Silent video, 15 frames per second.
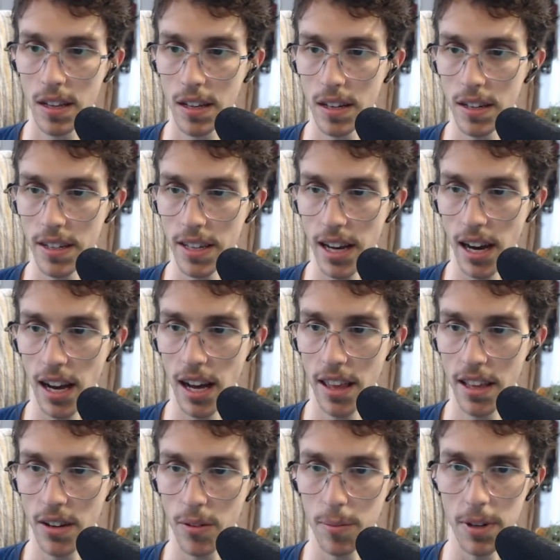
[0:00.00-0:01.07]
Yeah, I think
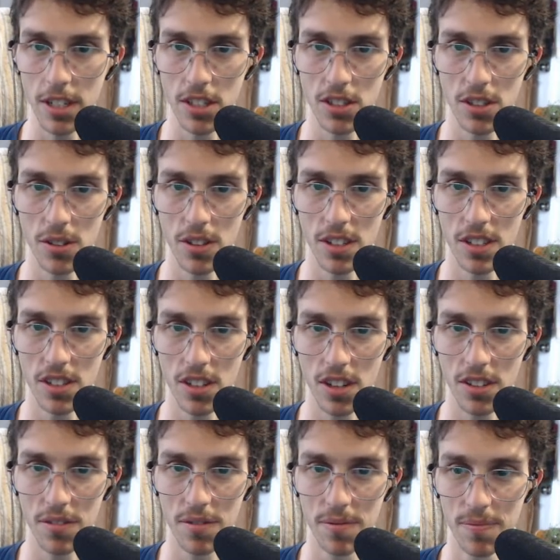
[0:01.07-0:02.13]
we might just do the dissolve.